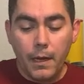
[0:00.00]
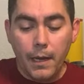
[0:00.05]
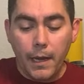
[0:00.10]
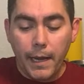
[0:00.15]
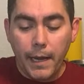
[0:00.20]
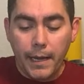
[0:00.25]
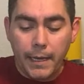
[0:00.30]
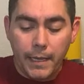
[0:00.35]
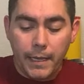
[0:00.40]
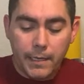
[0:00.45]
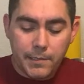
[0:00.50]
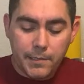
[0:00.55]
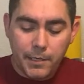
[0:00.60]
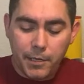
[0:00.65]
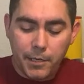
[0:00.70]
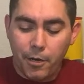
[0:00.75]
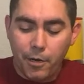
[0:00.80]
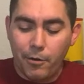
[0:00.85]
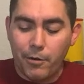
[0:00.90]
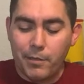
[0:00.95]
And this,
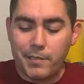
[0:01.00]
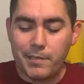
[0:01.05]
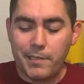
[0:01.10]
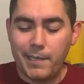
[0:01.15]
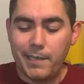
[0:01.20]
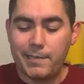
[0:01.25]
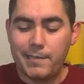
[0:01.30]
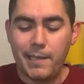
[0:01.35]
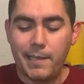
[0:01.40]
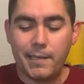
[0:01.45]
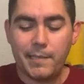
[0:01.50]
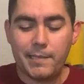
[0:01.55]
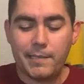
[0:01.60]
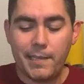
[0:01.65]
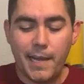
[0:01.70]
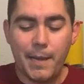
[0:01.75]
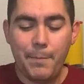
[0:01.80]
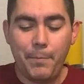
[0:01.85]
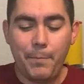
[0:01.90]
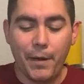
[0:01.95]
it's this
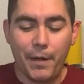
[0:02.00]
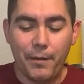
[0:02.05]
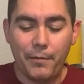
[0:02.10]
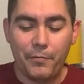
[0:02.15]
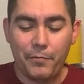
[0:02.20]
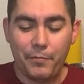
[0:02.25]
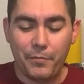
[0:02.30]
type of